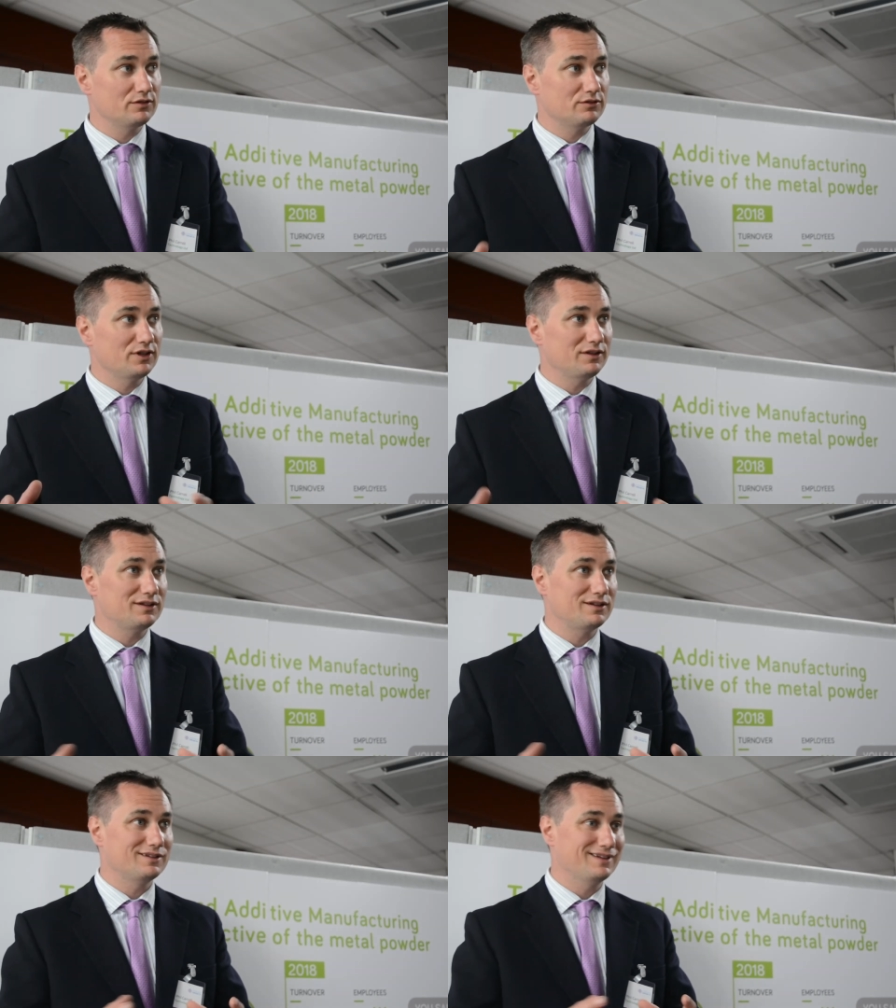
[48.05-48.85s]
So it's not
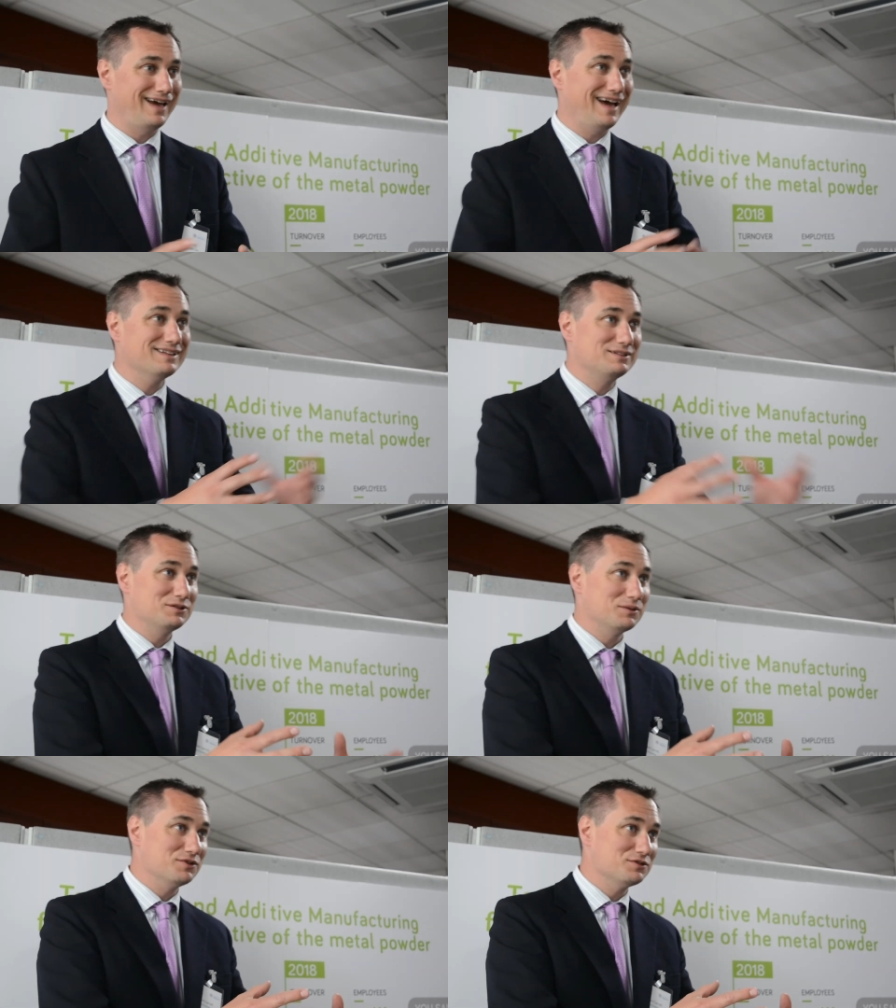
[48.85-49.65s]
that it can add to
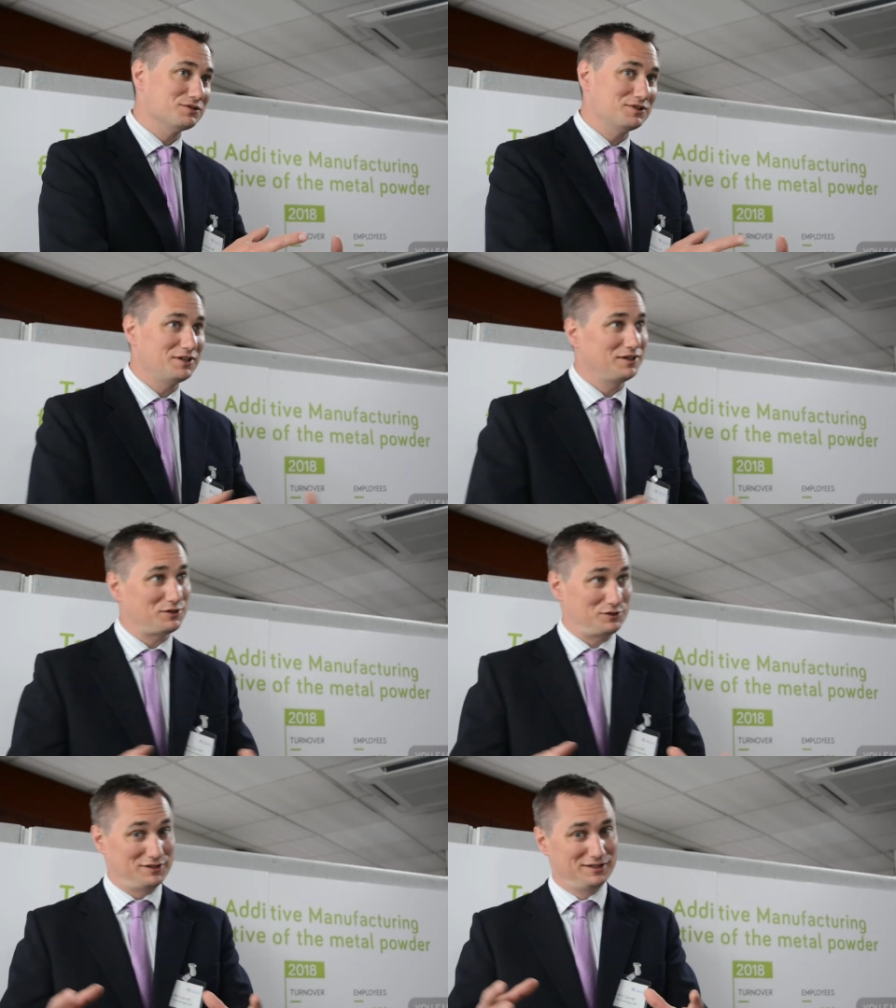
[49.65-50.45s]
their business; it can
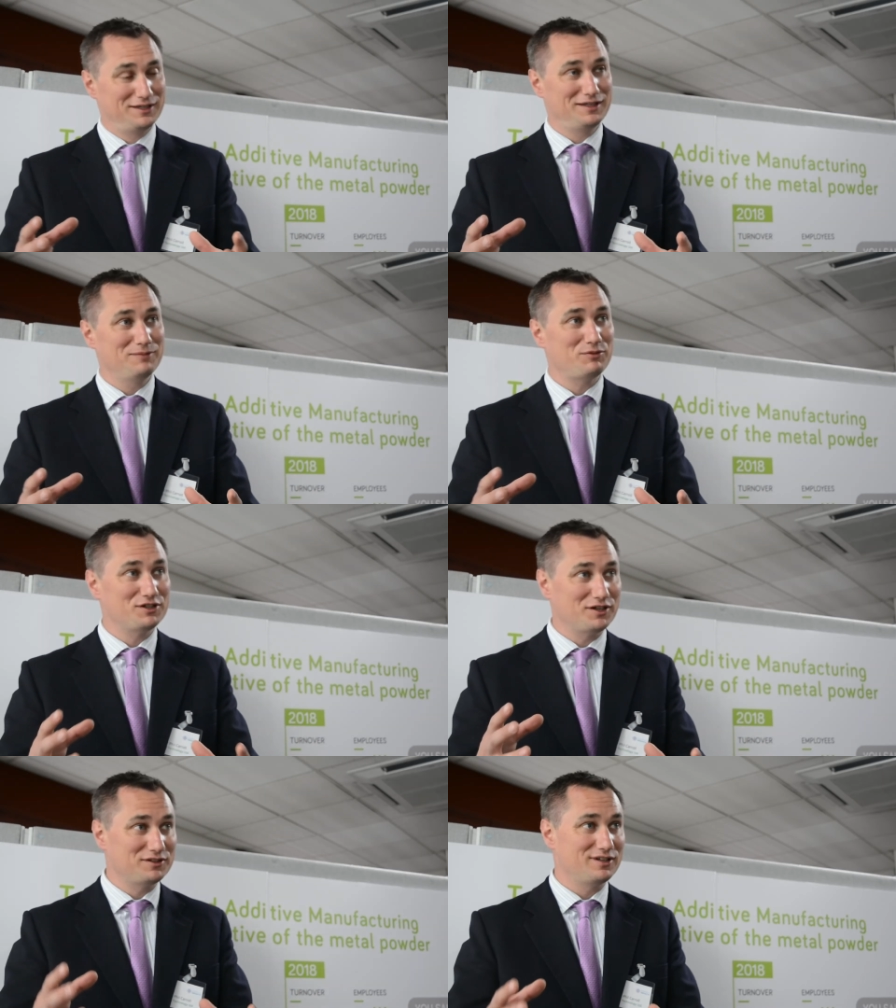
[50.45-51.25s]
actually, by
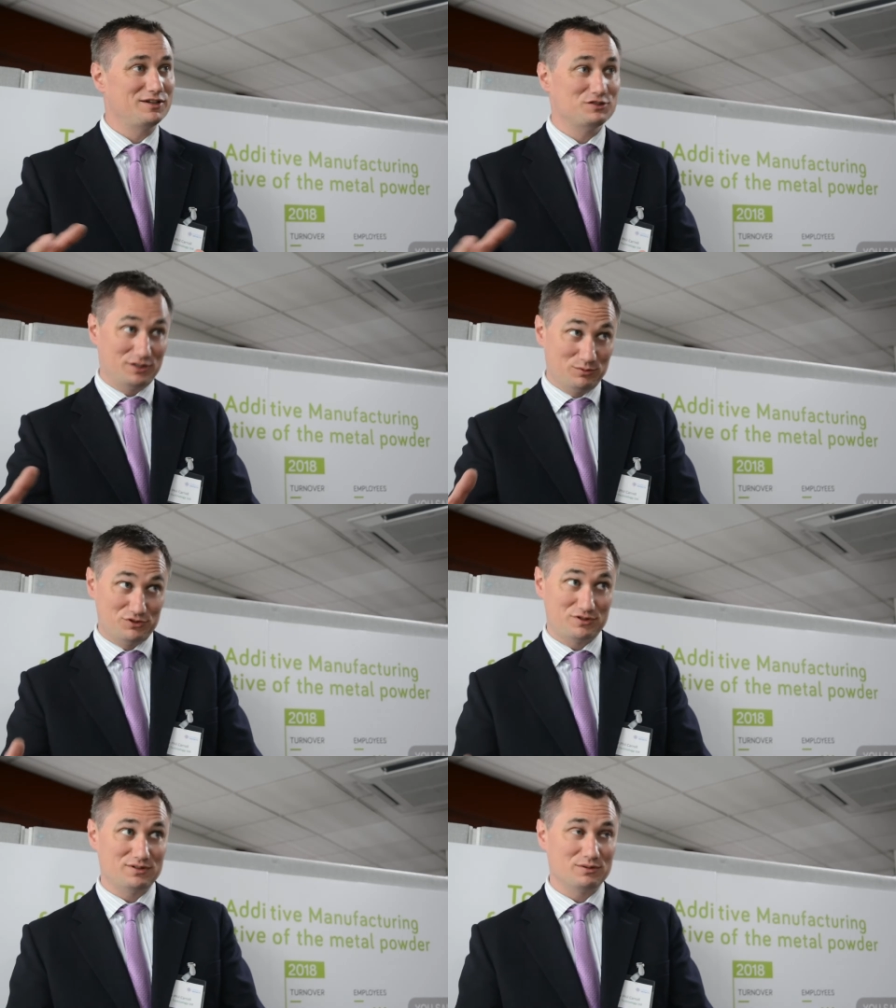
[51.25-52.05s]
not engaging it will
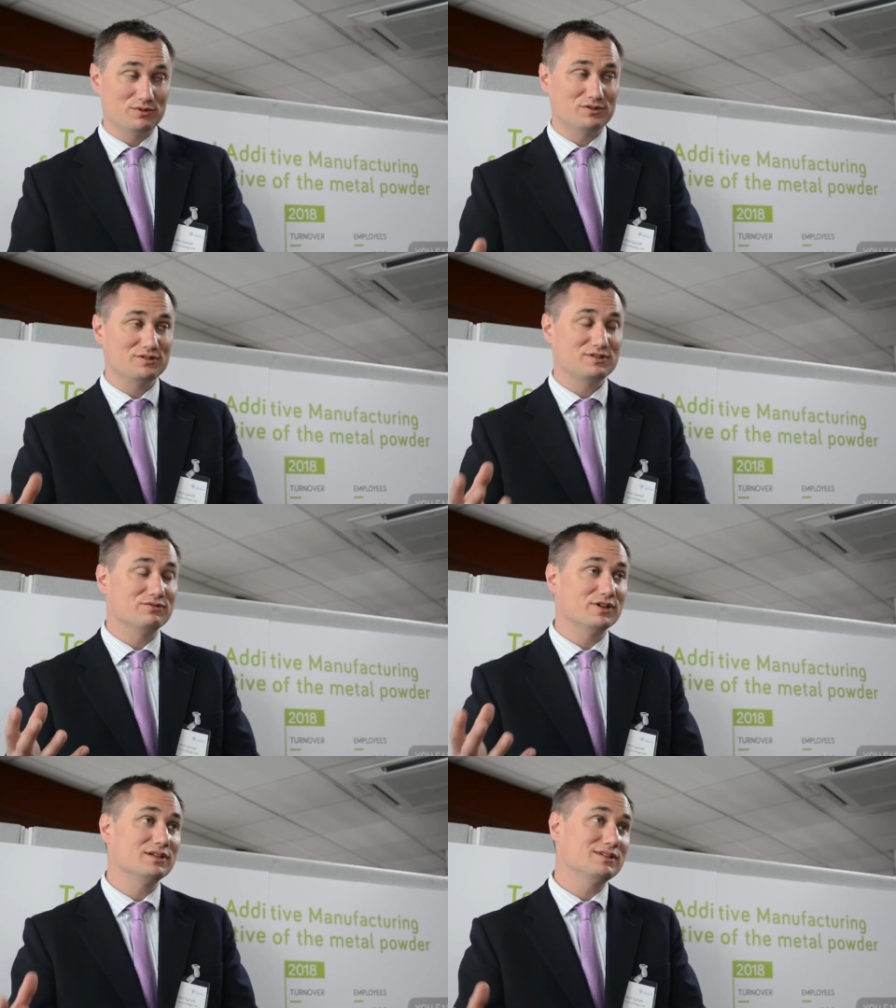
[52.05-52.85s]
it will
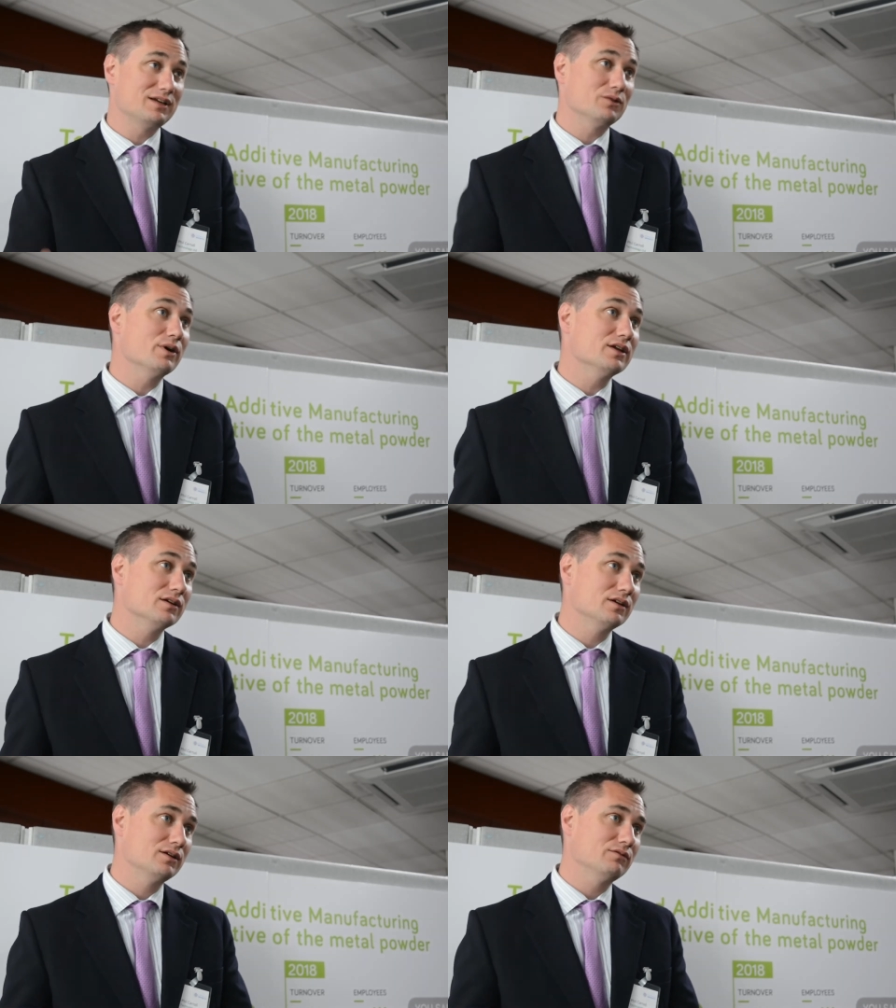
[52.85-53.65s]
severely take away
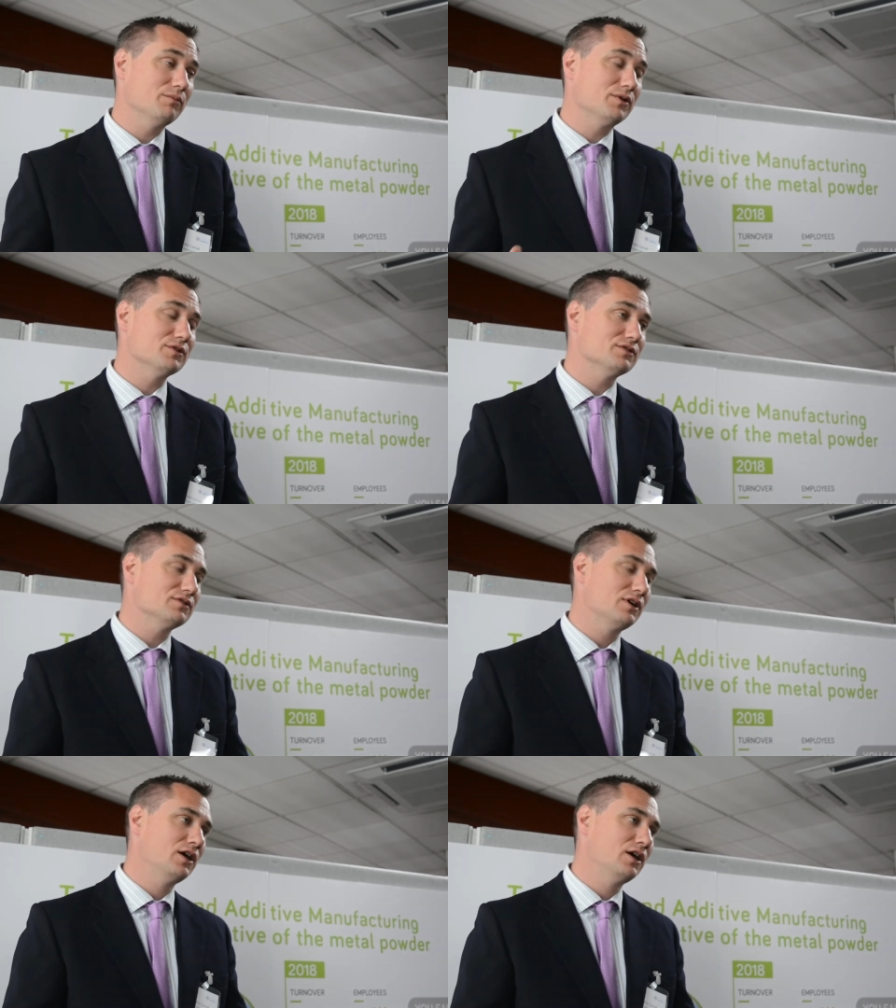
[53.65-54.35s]
from their business.